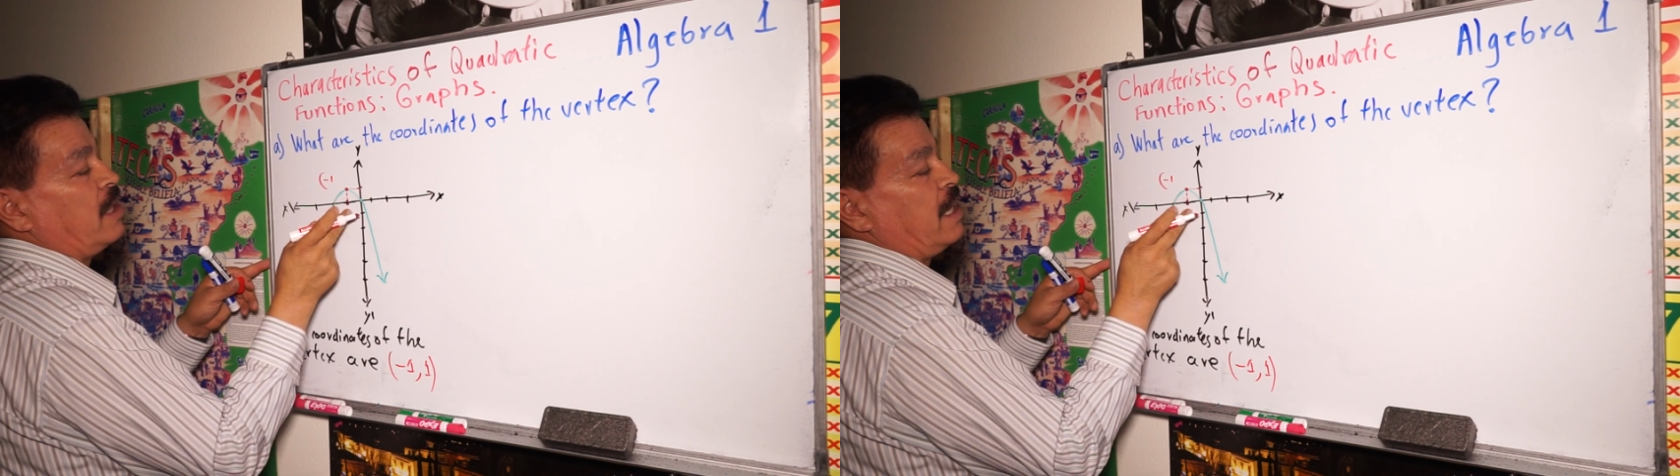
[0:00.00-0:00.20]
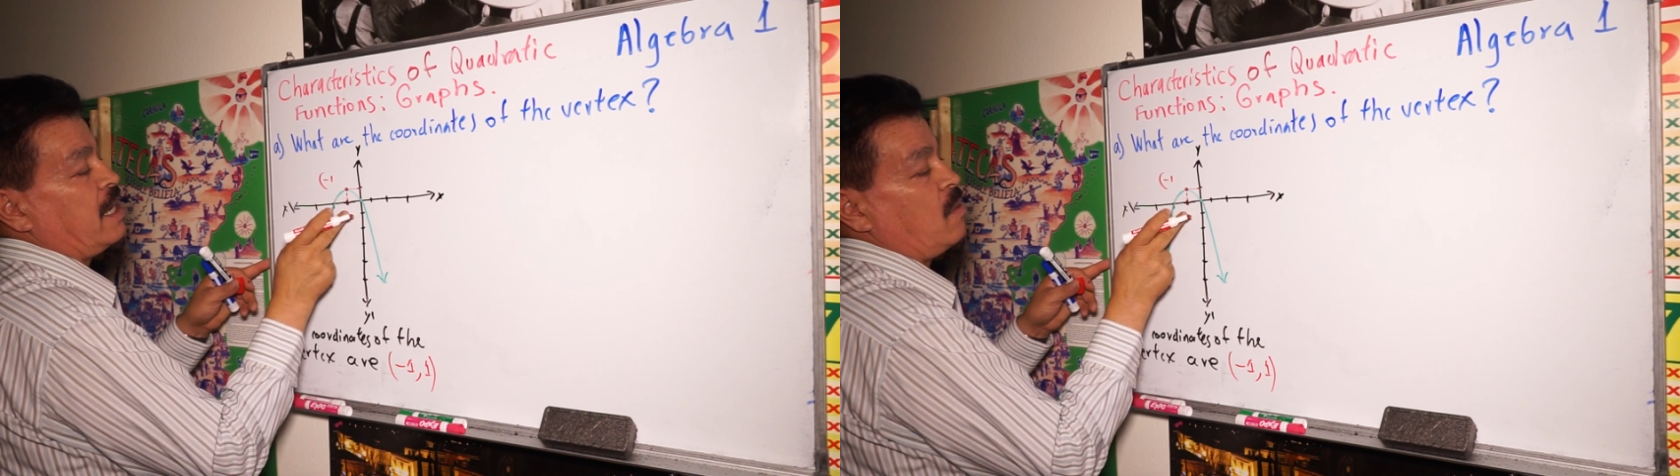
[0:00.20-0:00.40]

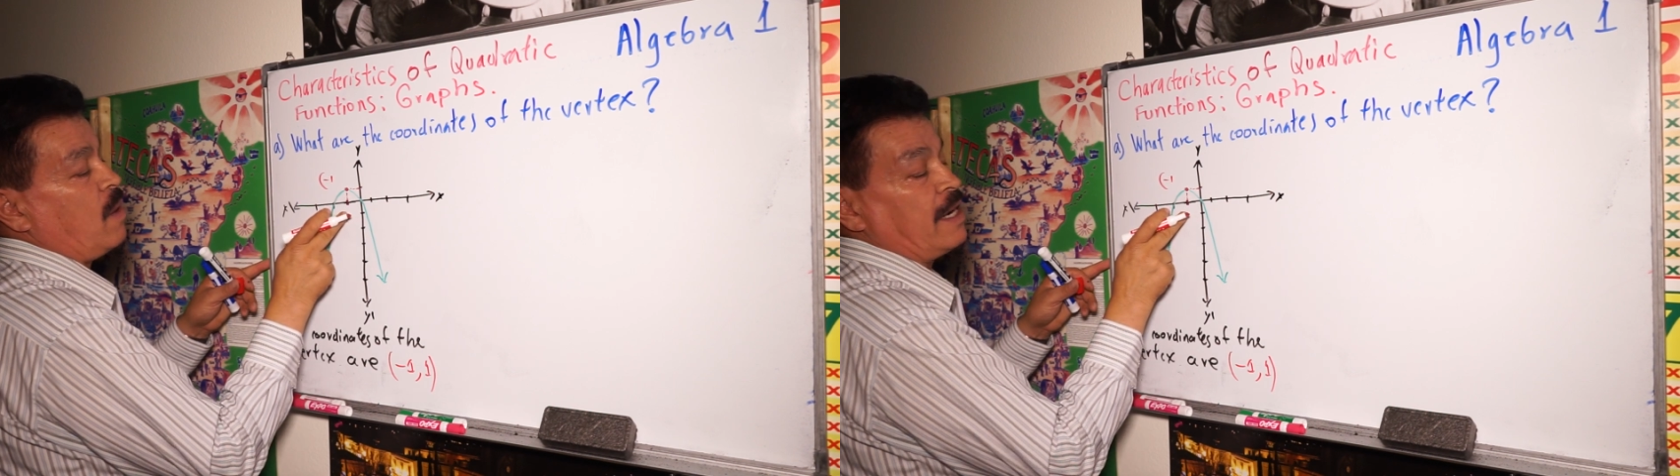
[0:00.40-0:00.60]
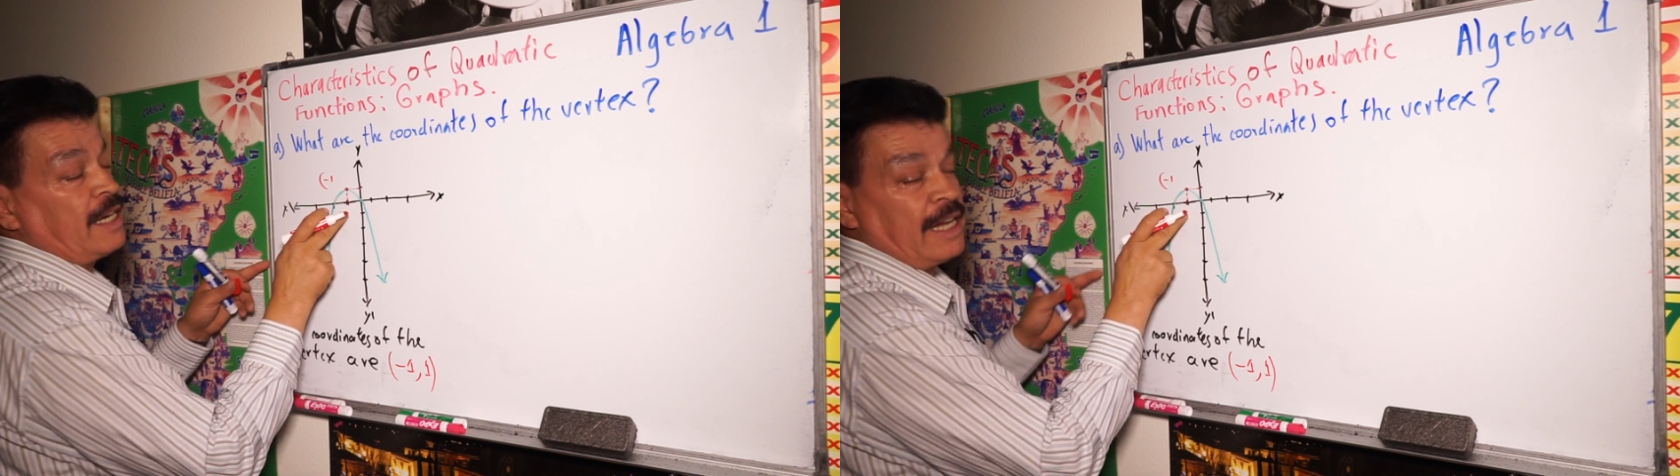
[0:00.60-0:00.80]
negative
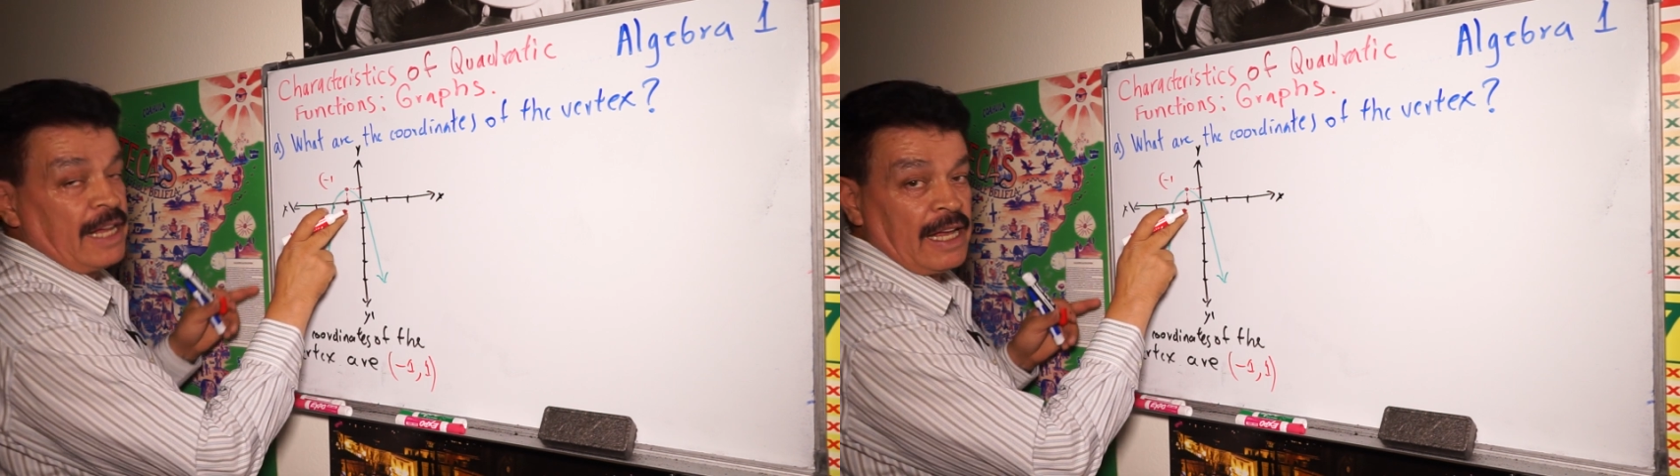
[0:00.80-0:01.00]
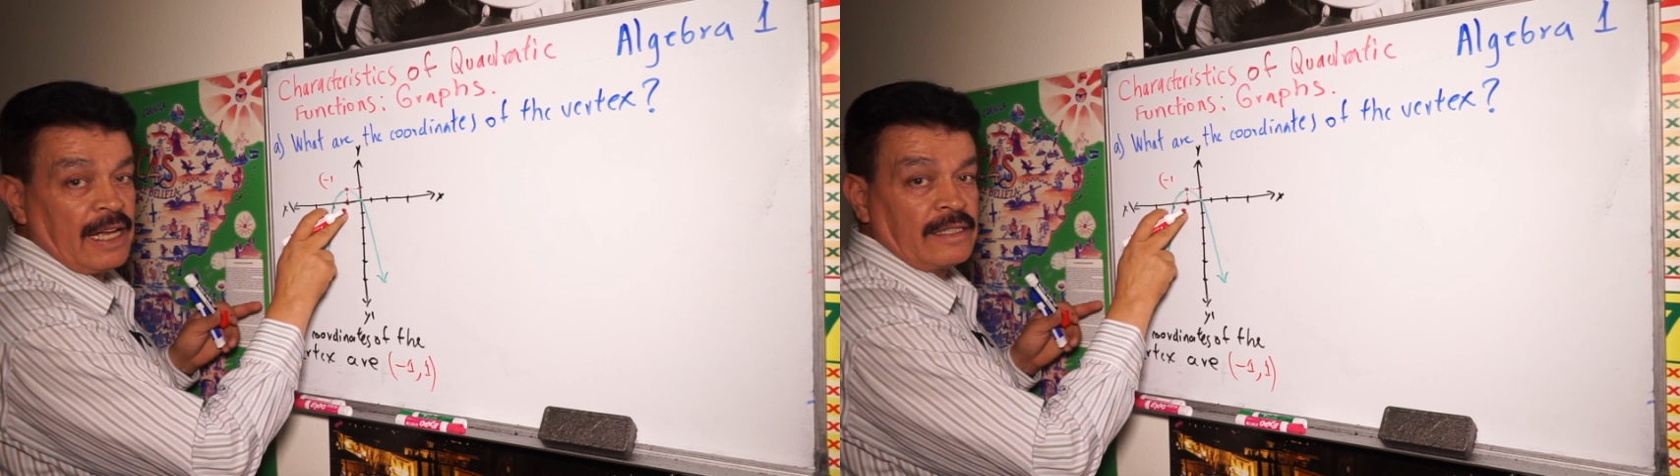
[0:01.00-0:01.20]
one and
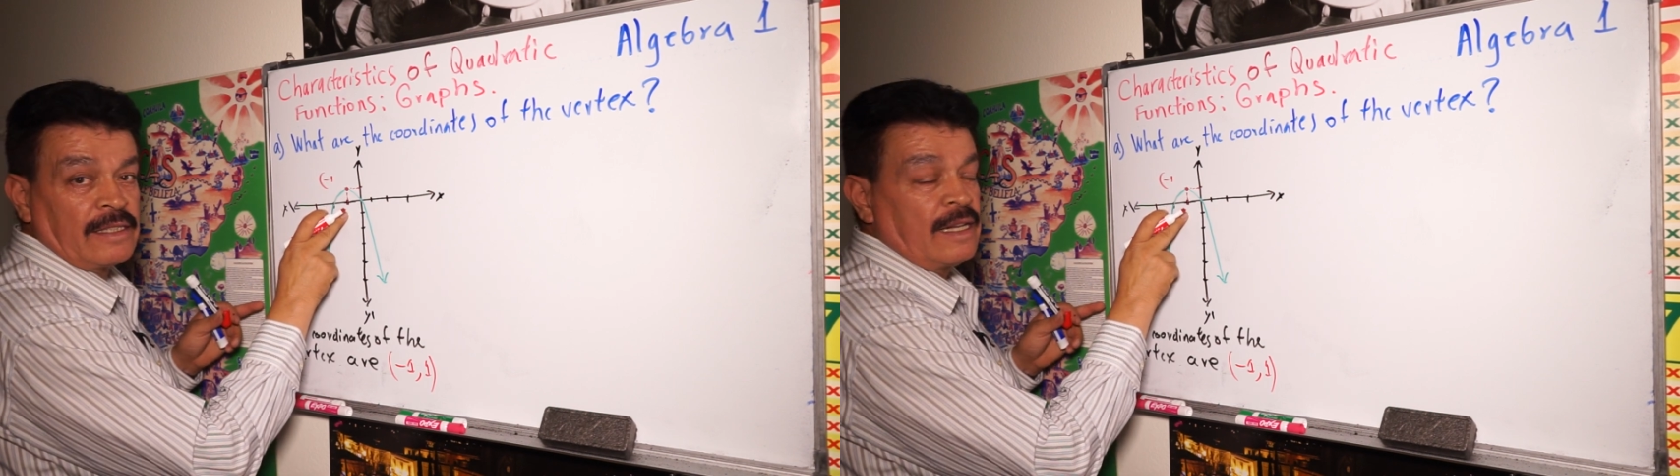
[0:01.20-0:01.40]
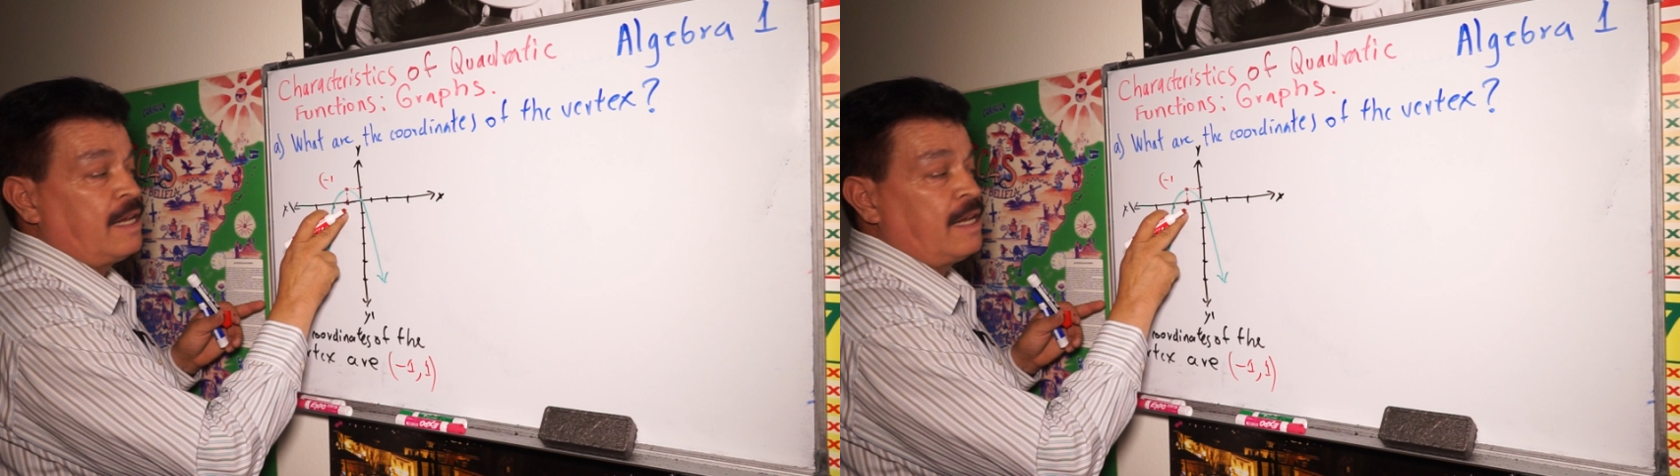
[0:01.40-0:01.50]
x,